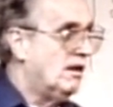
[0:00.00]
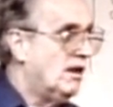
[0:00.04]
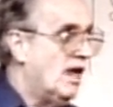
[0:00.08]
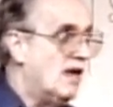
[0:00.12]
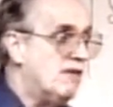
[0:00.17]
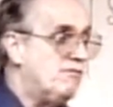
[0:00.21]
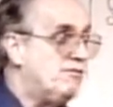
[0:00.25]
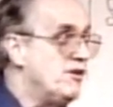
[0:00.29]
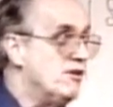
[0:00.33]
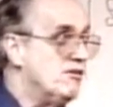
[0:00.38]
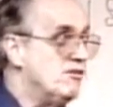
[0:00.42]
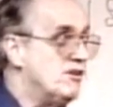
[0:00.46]

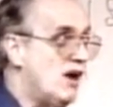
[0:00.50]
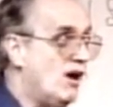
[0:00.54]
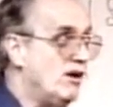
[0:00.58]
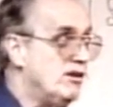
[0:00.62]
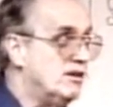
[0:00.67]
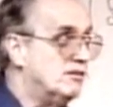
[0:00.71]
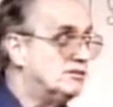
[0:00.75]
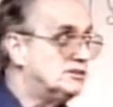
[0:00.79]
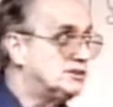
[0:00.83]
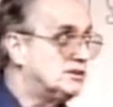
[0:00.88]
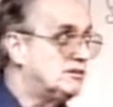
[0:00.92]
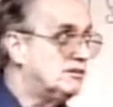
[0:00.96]
If you know
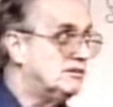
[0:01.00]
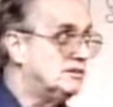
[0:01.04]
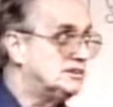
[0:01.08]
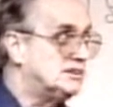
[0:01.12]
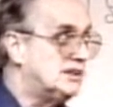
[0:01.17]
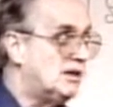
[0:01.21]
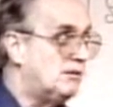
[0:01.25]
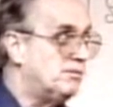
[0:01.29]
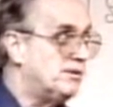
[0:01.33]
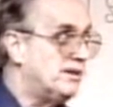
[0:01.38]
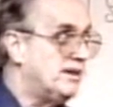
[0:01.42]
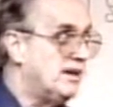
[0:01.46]
you've screwed
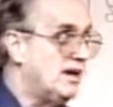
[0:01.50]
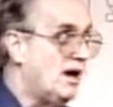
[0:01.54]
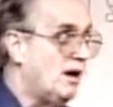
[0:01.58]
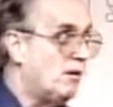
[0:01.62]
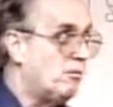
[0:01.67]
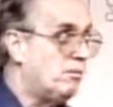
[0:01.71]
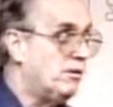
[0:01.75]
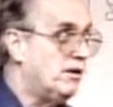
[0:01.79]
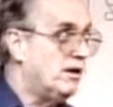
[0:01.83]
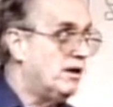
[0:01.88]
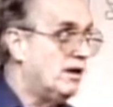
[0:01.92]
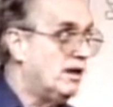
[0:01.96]
something
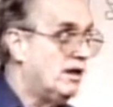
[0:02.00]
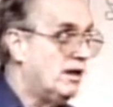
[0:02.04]
up,